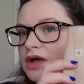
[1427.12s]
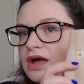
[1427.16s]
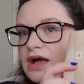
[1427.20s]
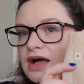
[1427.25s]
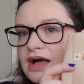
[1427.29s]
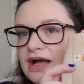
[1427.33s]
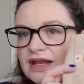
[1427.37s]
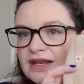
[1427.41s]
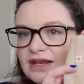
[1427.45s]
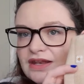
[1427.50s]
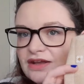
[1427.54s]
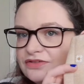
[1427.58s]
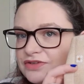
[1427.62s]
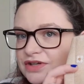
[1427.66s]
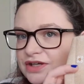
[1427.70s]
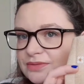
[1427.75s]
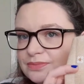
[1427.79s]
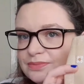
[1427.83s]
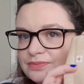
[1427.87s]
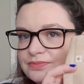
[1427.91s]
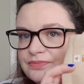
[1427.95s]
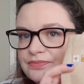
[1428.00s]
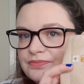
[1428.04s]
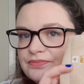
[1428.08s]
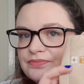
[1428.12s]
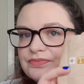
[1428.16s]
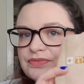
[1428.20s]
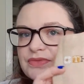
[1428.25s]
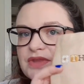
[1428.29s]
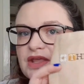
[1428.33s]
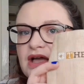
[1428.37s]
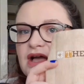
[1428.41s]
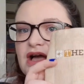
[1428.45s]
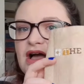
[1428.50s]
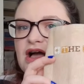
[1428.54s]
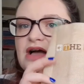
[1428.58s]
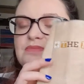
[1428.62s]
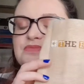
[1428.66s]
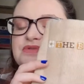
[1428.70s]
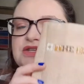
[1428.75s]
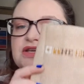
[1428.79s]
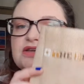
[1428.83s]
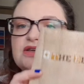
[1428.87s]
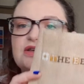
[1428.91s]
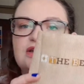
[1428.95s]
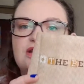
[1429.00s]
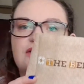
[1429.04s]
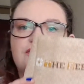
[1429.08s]
I love it.
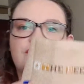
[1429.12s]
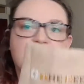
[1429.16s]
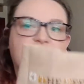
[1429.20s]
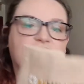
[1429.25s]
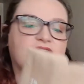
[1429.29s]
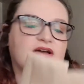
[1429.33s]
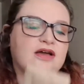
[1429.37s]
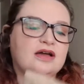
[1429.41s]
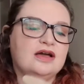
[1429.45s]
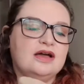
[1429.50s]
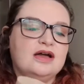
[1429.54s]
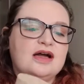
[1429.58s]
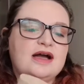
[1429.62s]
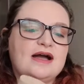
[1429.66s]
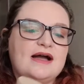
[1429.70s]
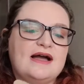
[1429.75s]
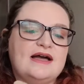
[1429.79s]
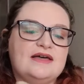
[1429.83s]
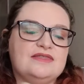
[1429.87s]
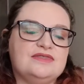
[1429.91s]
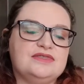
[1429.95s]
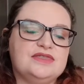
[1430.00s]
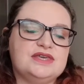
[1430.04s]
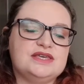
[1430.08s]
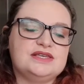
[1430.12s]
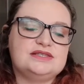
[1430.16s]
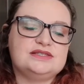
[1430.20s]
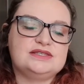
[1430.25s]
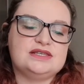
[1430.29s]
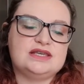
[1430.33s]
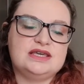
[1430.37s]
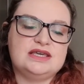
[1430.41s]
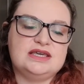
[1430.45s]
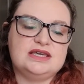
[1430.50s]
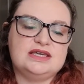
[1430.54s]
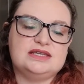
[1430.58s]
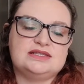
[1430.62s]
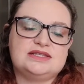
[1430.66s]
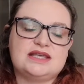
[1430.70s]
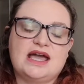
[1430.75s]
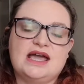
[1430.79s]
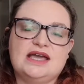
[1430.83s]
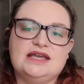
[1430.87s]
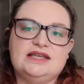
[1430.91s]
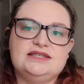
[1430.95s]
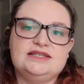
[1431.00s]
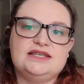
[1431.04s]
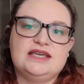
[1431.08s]
Absolutely love it. And this is
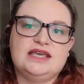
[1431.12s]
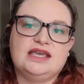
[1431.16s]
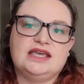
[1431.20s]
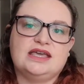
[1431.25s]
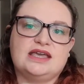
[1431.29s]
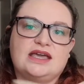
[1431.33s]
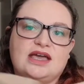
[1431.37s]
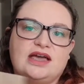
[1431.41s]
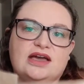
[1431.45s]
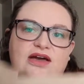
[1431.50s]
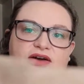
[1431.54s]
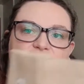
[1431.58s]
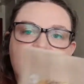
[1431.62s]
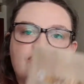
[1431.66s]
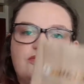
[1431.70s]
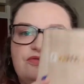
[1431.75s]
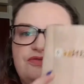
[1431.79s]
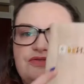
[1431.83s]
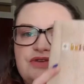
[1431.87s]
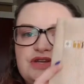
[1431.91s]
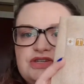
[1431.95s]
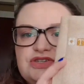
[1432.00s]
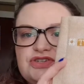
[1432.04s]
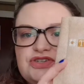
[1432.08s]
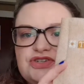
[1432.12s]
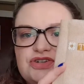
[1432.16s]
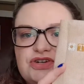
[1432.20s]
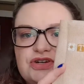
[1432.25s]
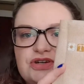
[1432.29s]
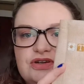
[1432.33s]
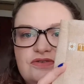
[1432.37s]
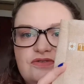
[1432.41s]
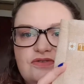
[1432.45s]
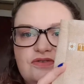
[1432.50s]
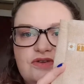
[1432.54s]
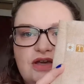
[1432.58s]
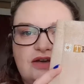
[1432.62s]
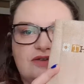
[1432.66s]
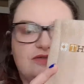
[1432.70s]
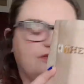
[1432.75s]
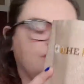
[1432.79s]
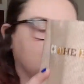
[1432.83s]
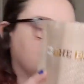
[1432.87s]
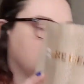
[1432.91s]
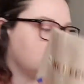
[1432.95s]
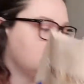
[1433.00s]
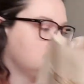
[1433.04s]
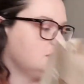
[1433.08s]
18 count
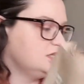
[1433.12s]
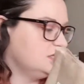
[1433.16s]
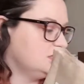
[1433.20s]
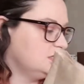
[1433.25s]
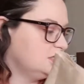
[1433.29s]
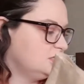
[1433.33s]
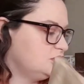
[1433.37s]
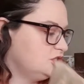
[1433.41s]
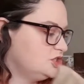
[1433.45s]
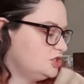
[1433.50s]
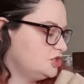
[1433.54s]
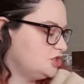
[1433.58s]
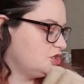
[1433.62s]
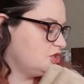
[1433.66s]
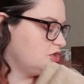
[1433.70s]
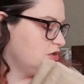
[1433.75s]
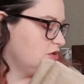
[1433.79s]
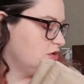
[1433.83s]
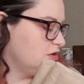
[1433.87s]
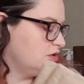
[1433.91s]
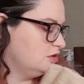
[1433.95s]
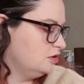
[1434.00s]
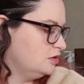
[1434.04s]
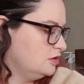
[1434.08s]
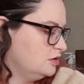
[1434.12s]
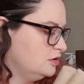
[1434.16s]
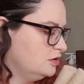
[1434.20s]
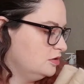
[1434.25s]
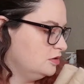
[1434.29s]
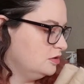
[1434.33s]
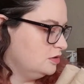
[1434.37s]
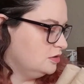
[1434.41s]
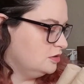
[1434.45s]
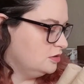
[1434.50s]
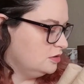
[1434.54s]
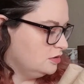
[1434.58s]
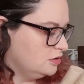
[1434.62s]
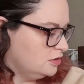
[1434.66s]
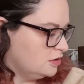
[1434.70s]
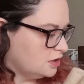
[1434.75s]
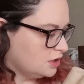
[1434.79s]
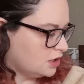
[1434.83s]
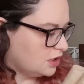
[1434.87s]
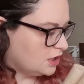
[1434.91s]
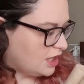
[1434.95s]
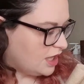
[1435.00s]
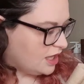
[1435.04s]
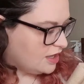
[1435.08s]
vintage
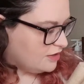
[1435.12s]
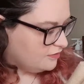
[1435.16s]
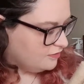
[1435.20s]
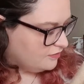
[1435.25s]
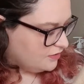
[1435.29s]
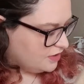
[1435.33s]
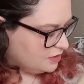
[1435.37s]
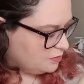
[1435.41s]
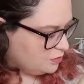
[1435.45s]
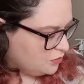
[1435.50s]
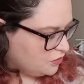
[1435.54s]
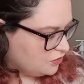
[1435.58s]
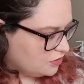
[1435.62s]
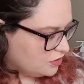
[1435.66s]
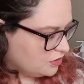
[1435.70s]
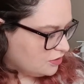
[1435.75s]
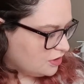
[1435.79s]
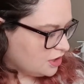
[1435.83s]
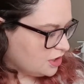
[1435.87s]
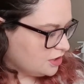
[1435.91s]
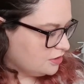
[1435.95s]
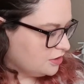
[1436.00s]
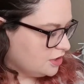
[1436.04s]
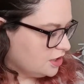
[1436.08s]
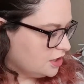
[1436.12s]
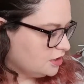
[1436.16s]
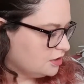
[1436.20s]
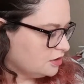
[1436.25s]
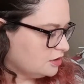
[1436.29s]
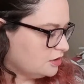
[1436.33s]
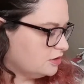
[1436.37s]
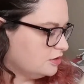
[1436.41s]
cafe mocha, I think.